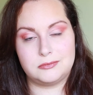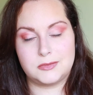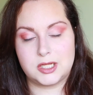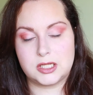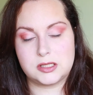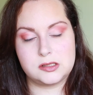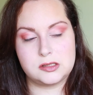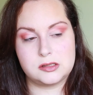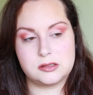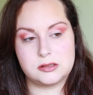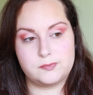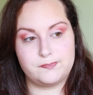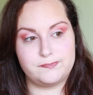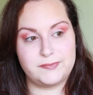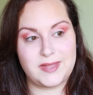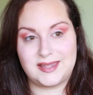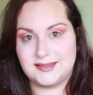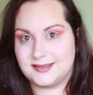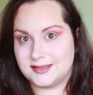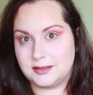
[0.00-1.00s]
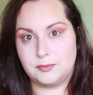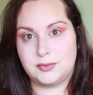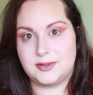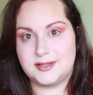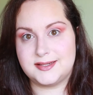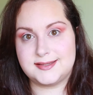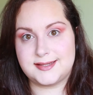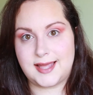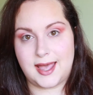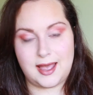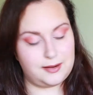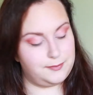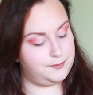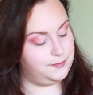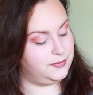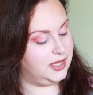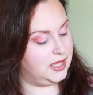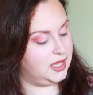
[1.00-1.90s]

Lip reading: It's as simple as that.